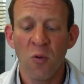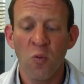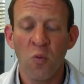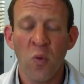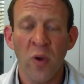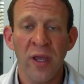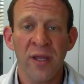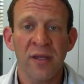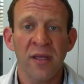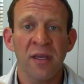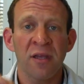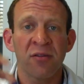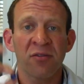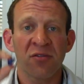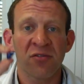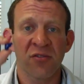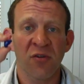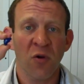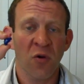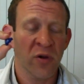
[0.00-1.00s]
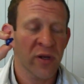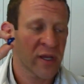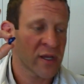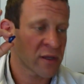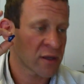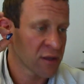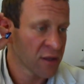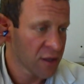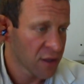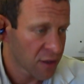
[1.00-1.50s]
when
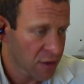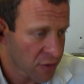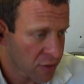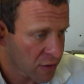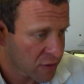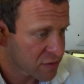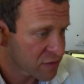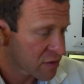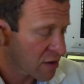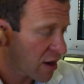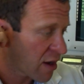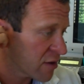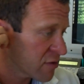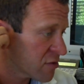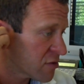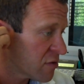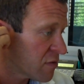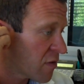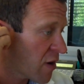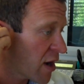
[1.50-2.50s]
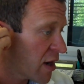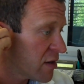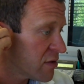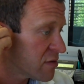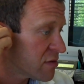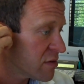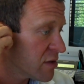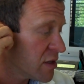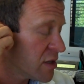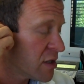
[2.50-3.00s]
inserting this size
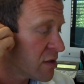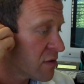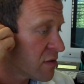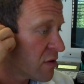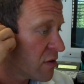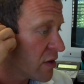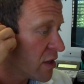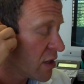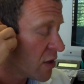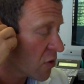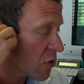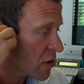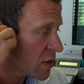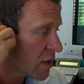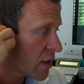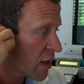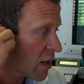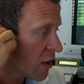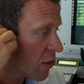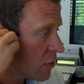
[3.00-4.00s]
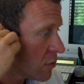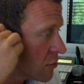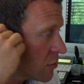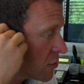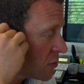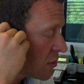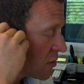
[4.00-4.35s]
device into the ear canal.